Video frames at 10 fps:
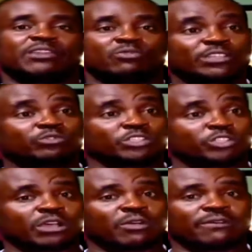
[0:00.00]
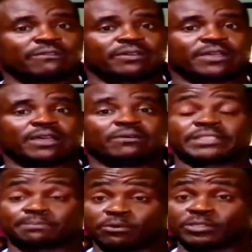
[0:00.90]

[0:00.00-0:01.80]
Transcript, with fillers: and we want to ensure our, our